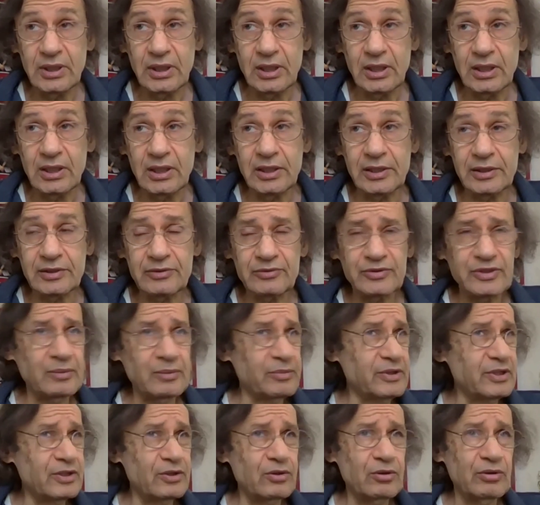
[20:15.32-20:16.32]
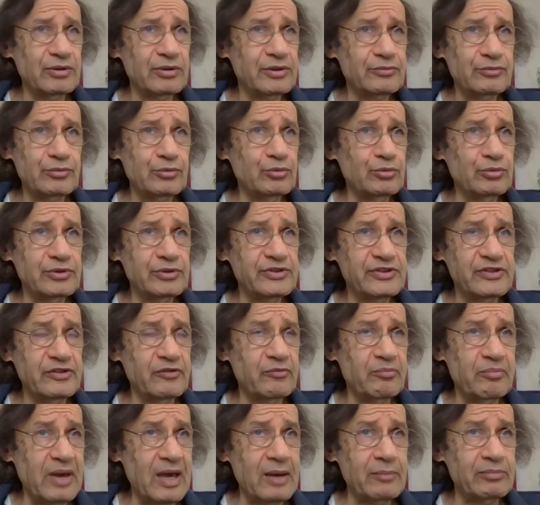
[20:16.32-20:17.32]
There's something called The Ruins
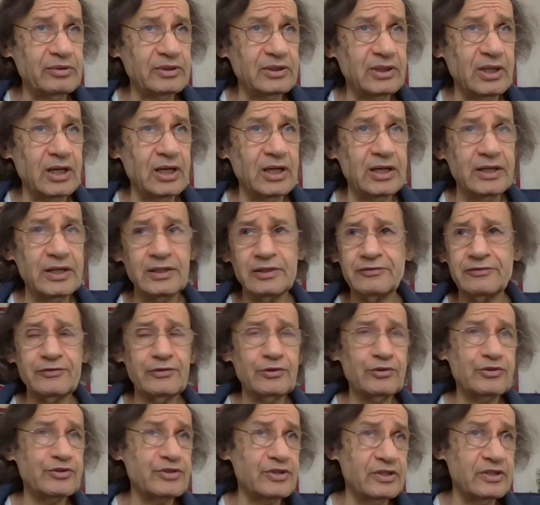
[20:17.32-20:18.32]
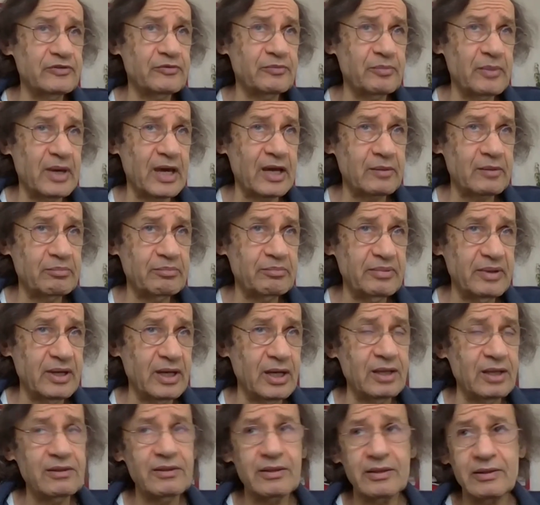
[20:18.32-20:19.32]
of Babylon, a version of
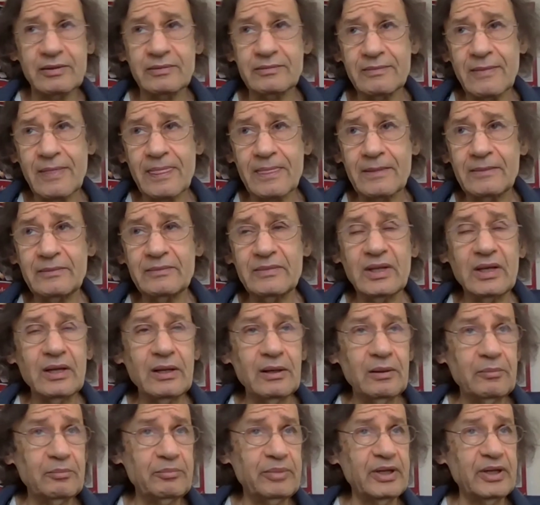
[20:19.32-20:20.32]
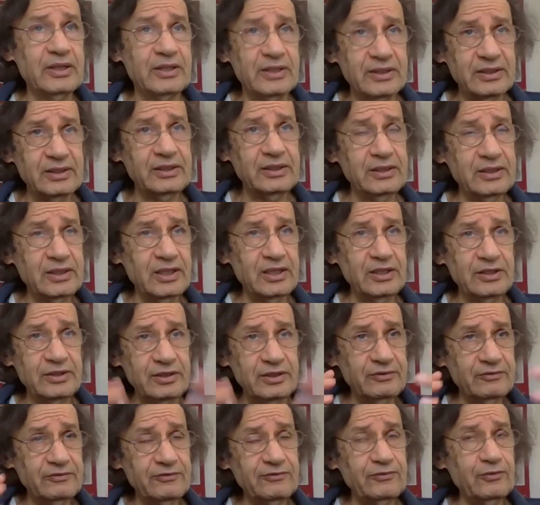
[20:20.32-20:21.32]
Macbeth. But in
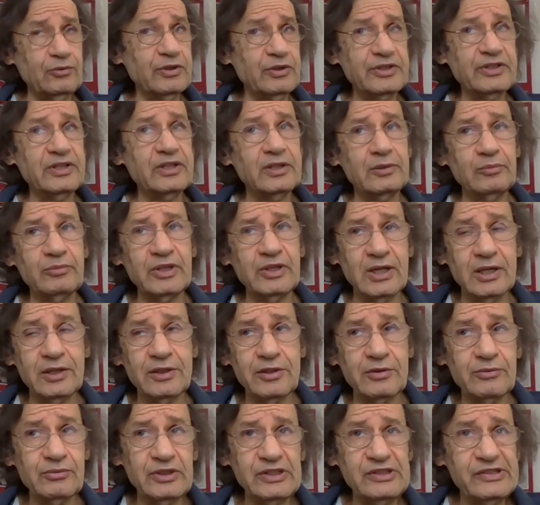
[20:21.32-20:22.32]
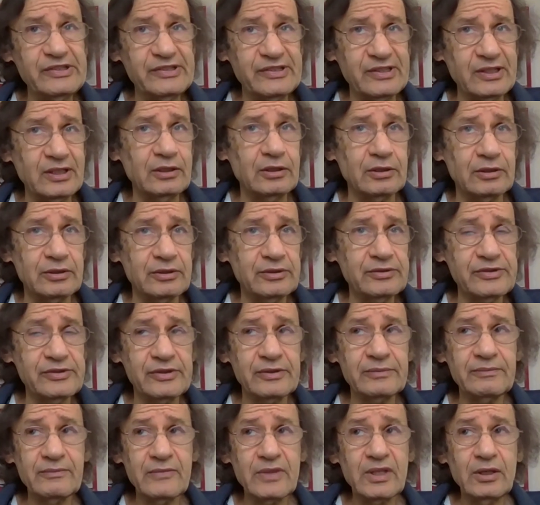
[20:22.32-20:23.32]
1814, we get three
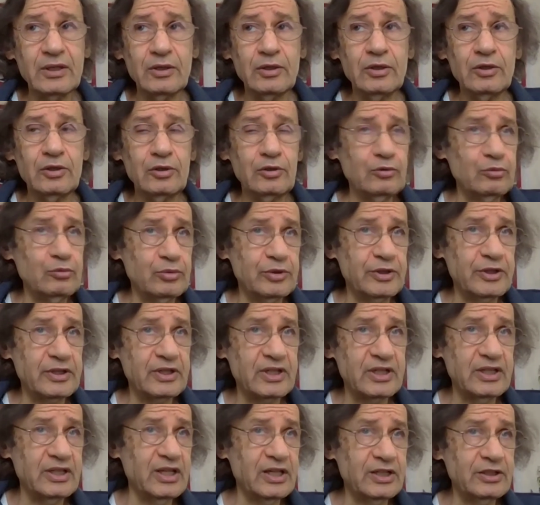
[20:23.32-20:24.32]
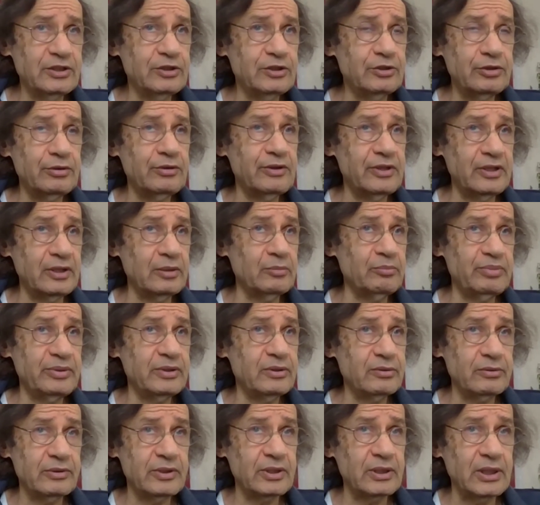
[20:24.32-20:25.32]
singers who were connected to the
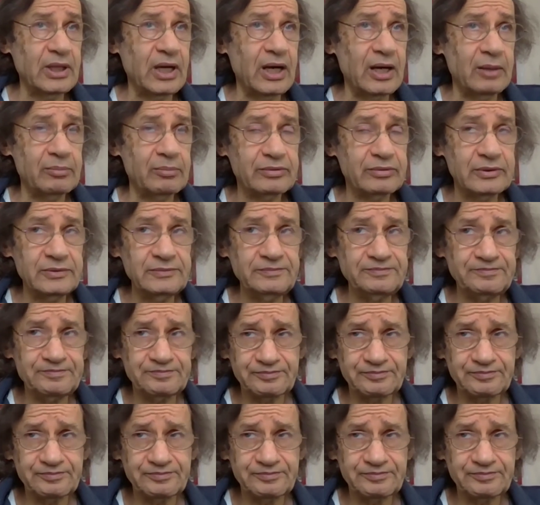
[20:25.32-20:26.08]
Imperial Opera,